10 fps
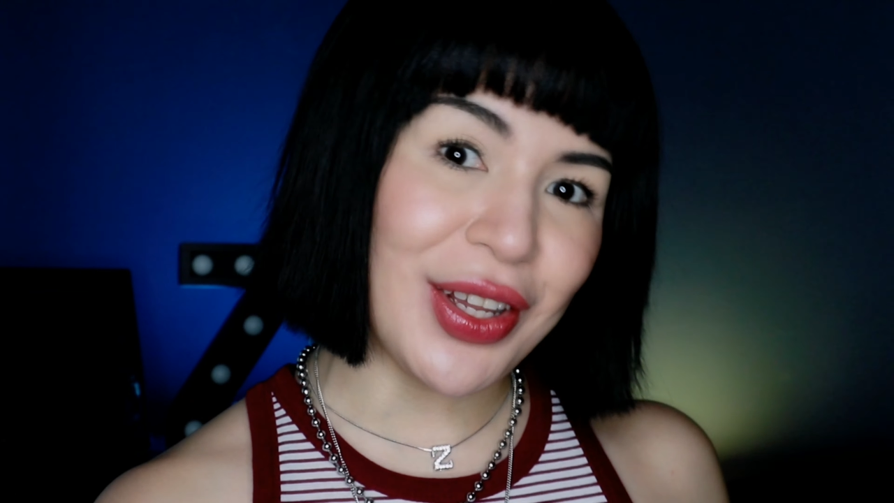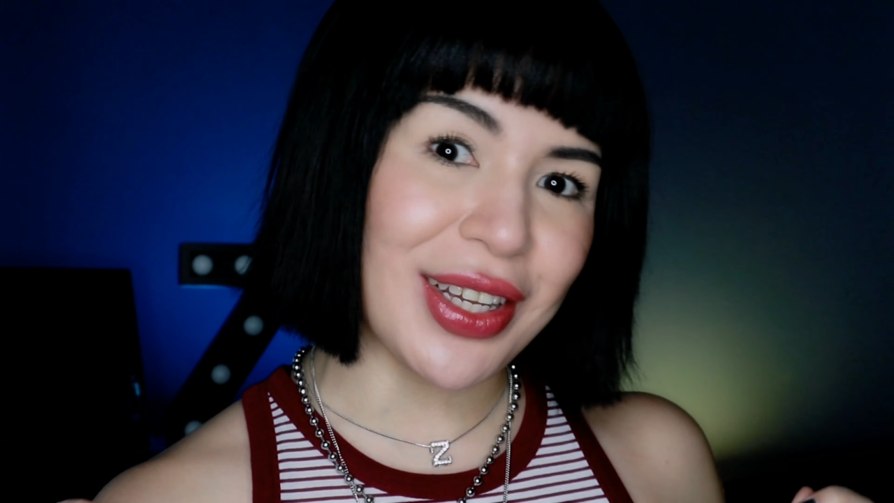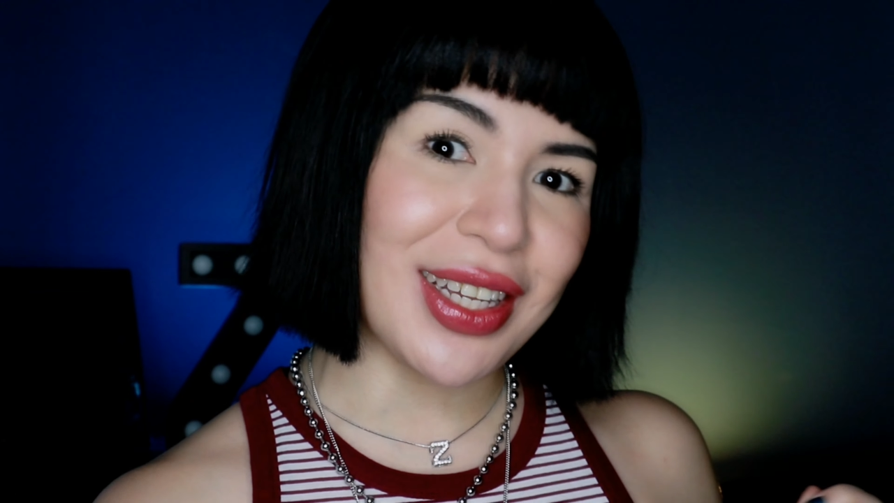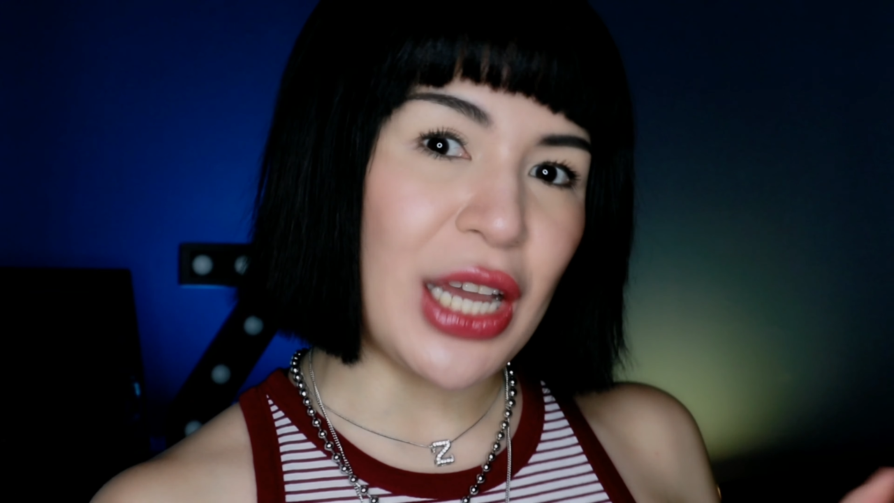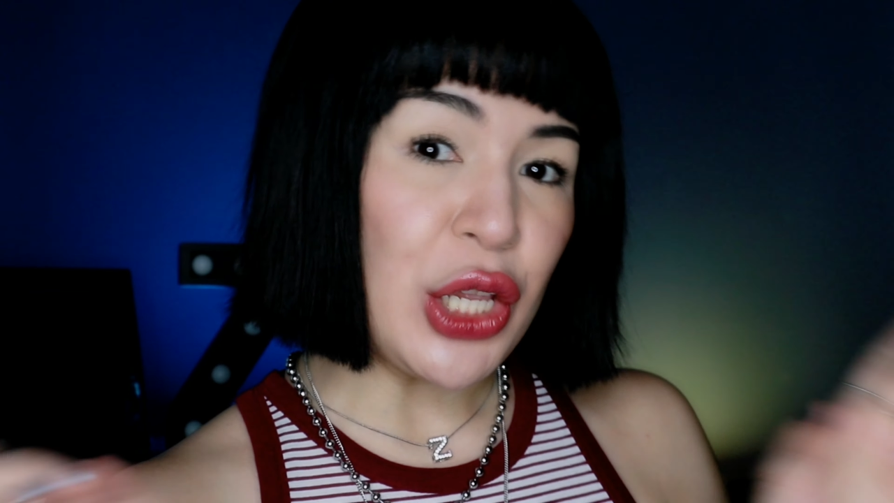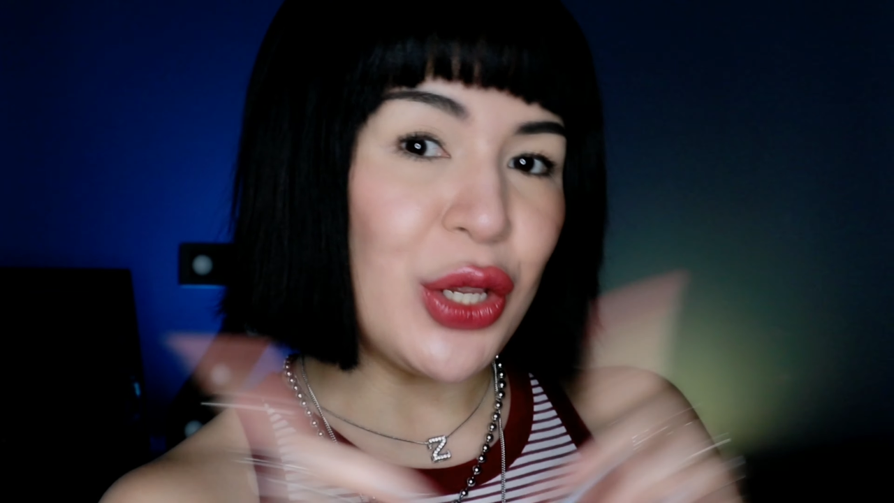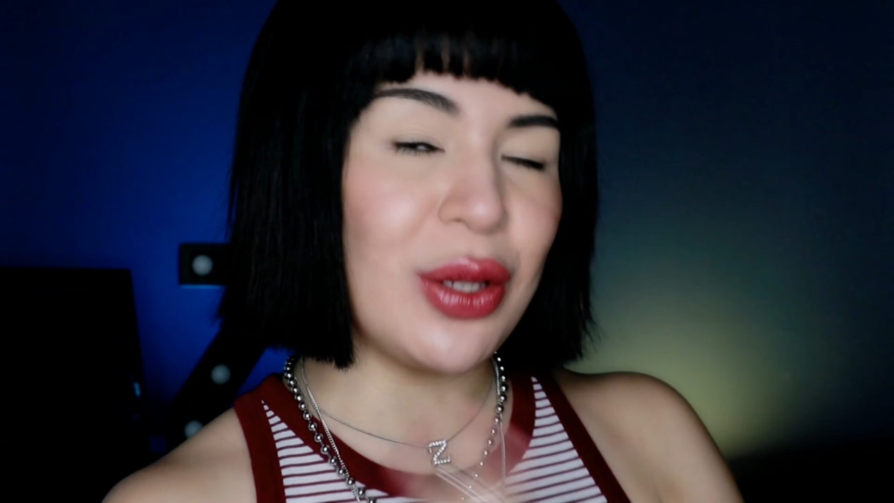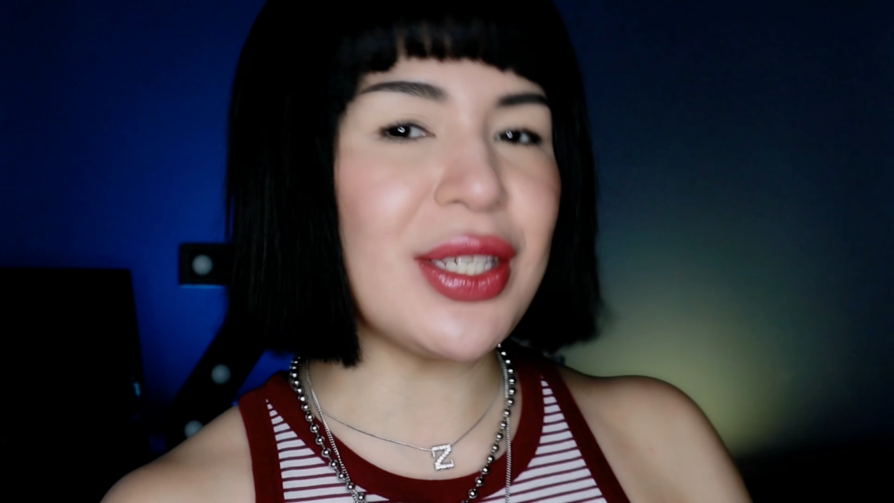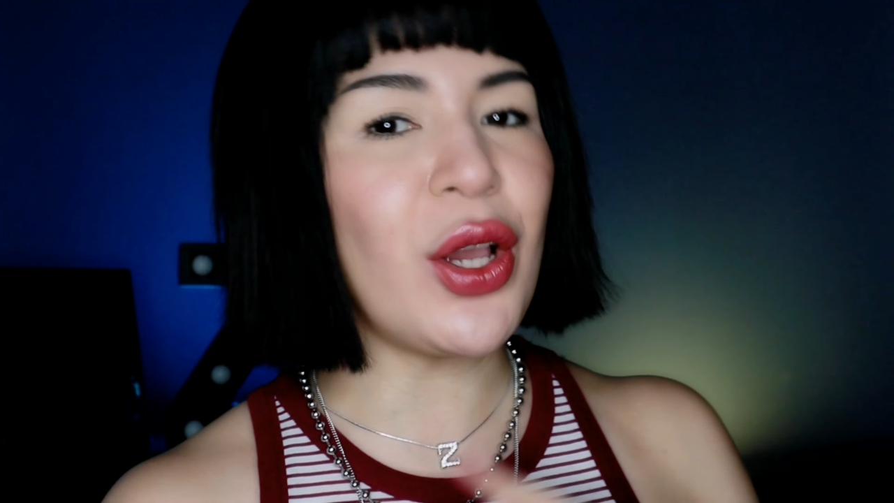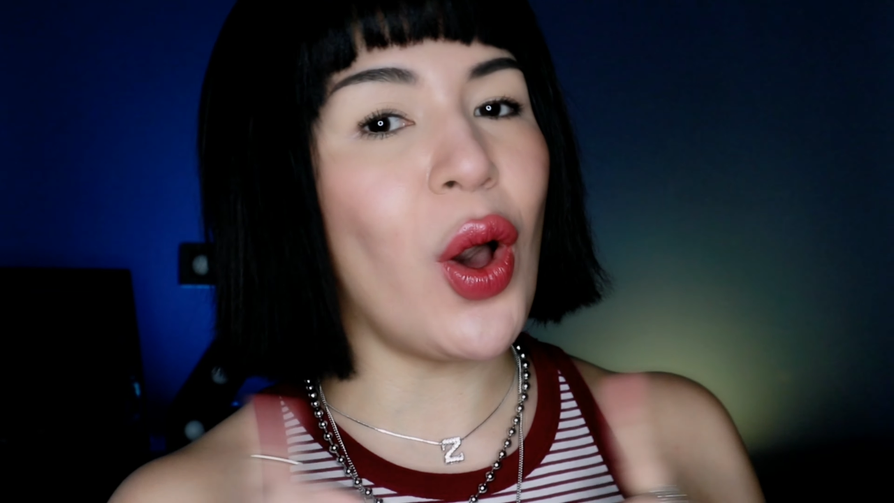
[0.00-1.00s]
look
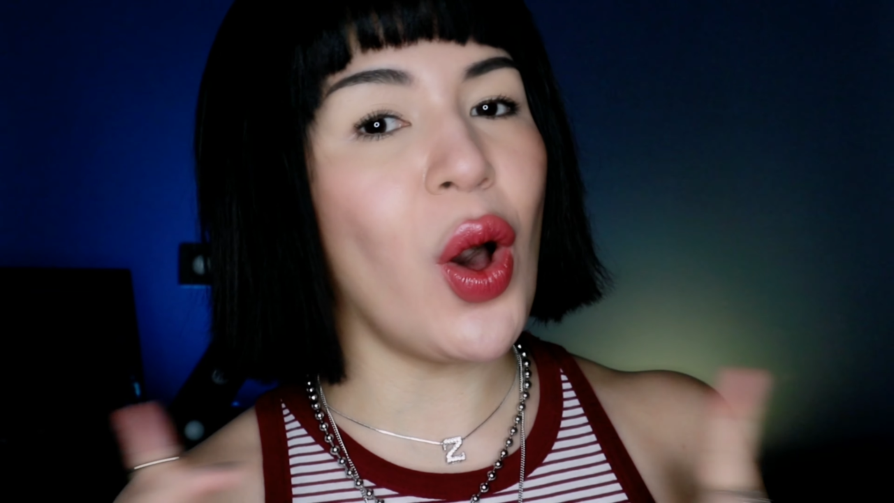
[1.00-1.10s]
using